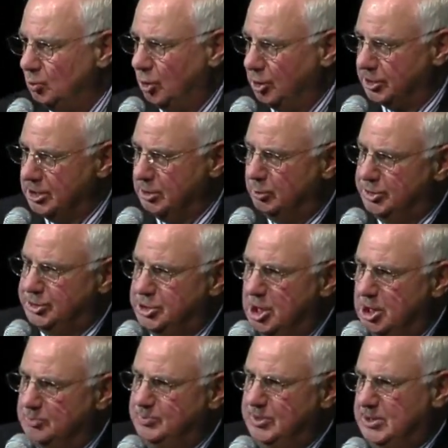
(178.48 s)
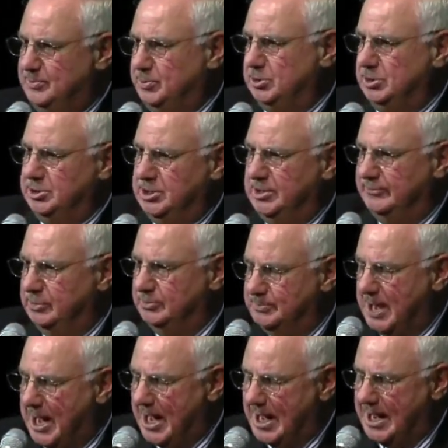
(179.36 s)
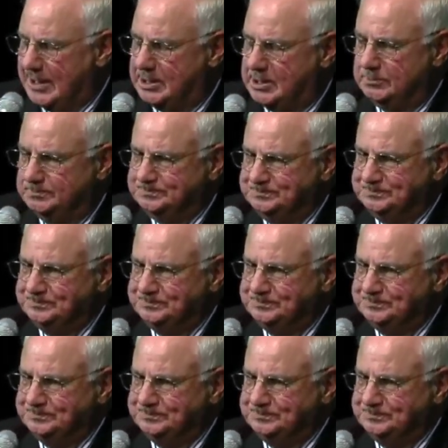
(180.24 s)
working with young people and giving back.